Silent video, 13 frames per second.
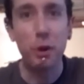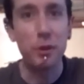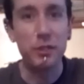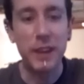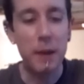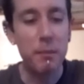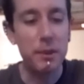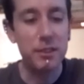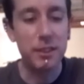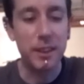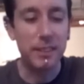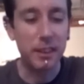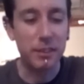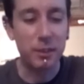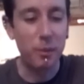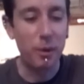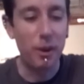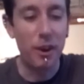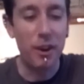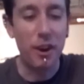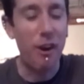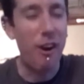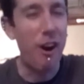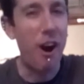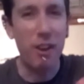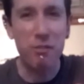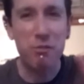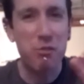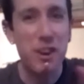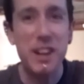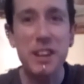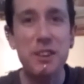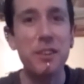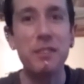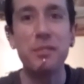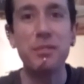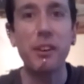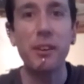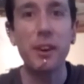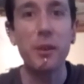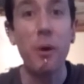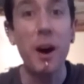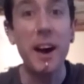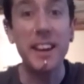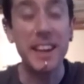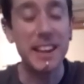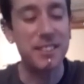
damaged and it doesn't work, I really couldn't throw it away.